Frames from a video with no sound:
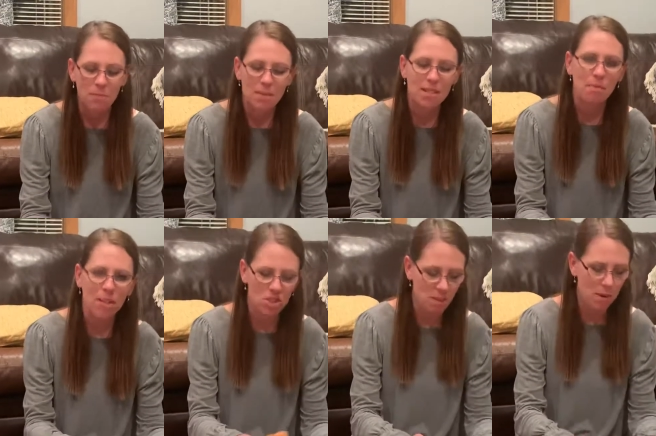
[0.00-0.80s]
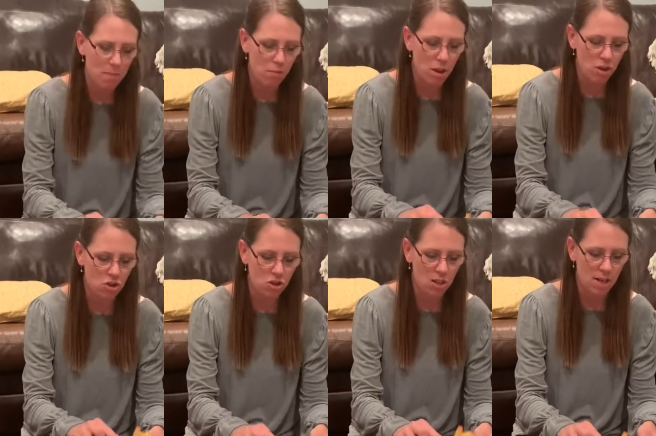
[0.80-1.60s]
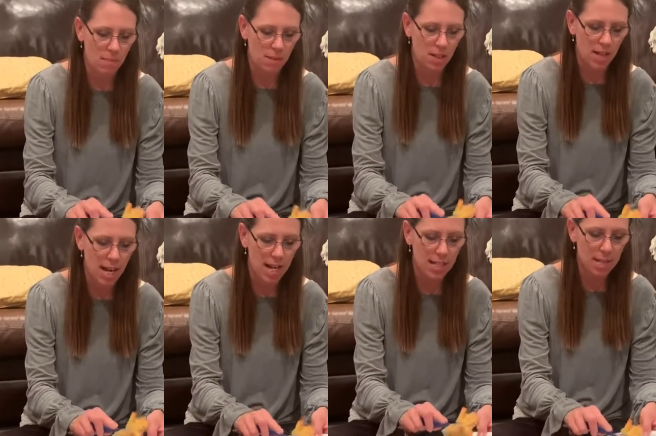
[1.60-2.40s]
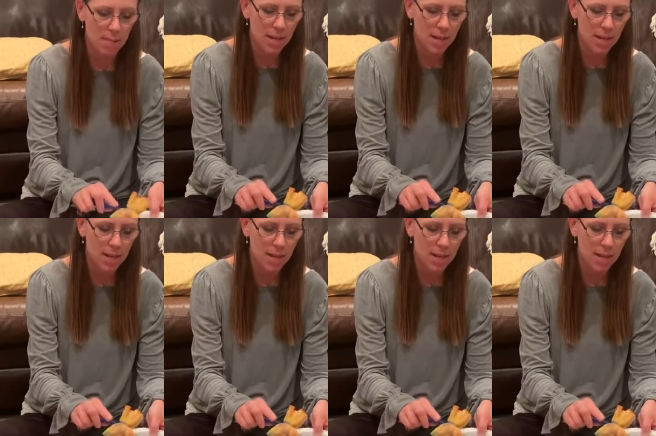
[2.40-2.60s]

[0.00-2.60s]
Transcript: spongy paintbrush, and I'm going to kind of dip it